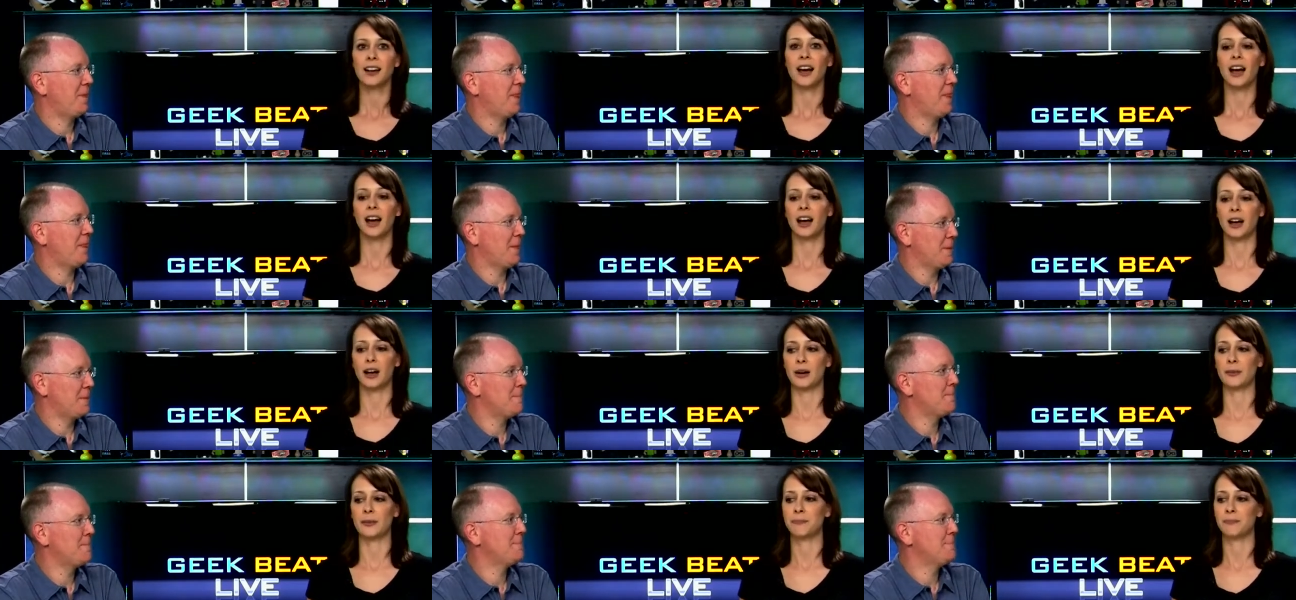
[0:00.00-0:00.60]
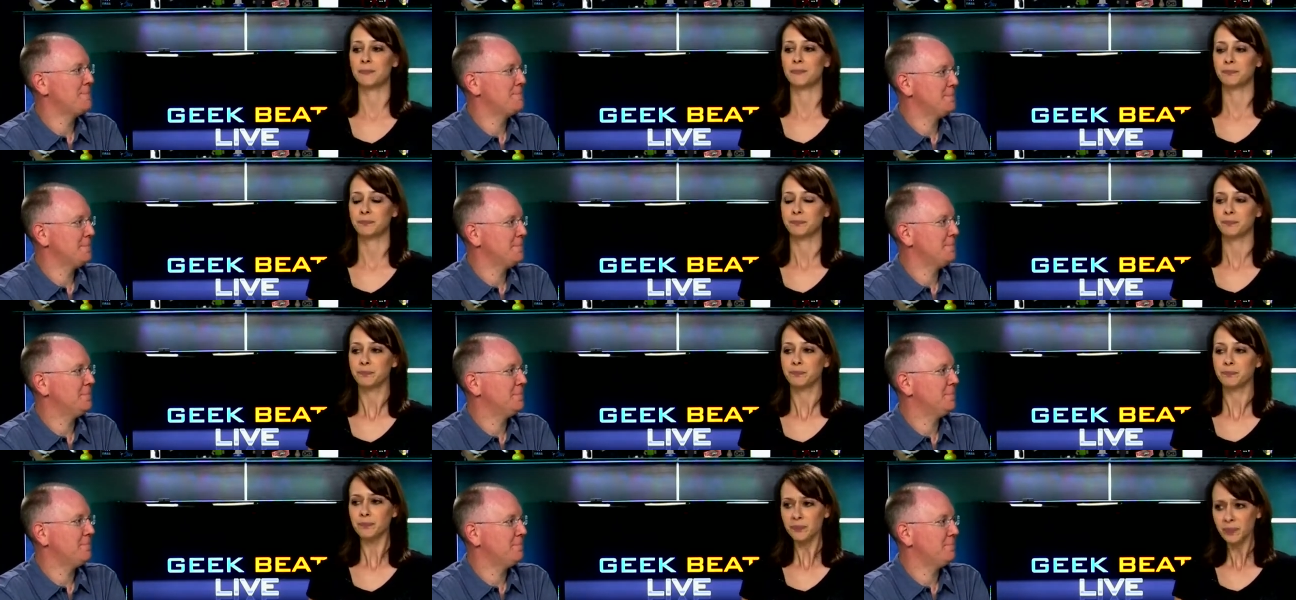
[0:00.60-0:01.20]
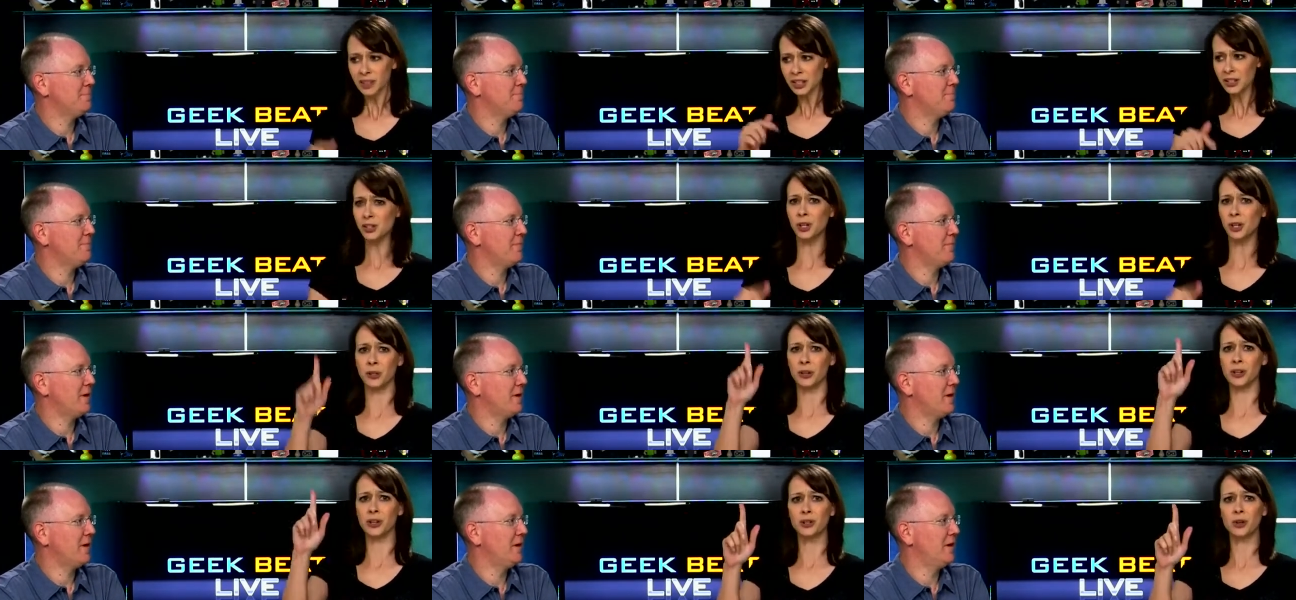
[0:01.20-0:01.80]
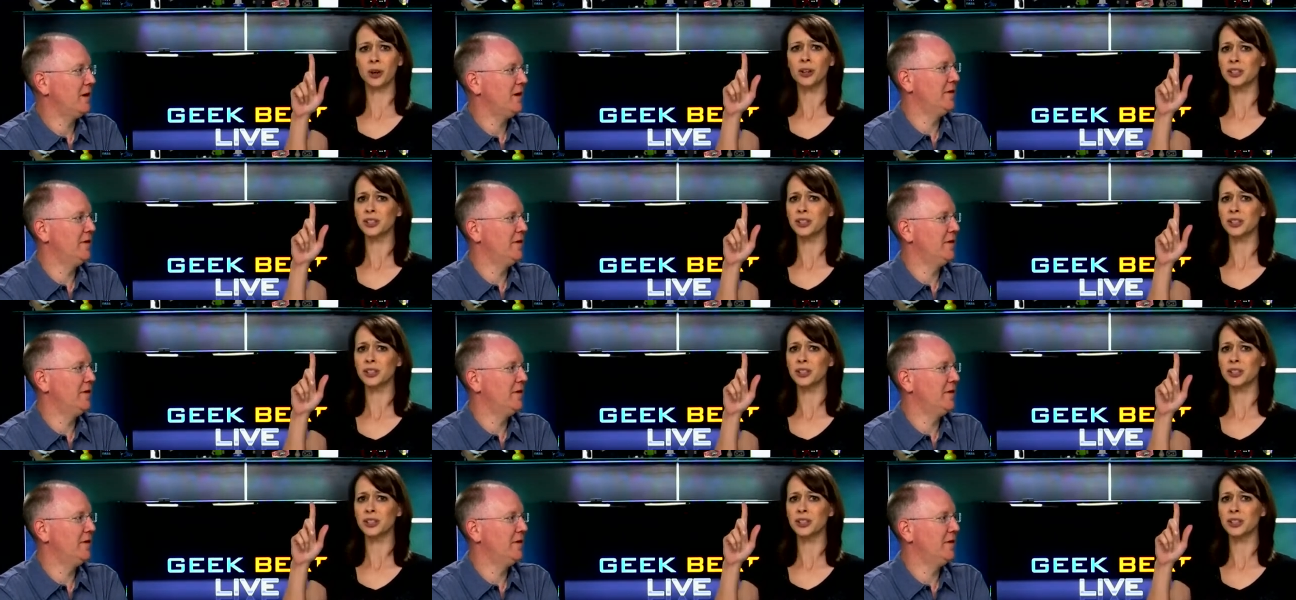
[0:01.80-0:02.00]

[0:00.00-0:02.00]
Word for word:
Speaker 1: Um, so the control In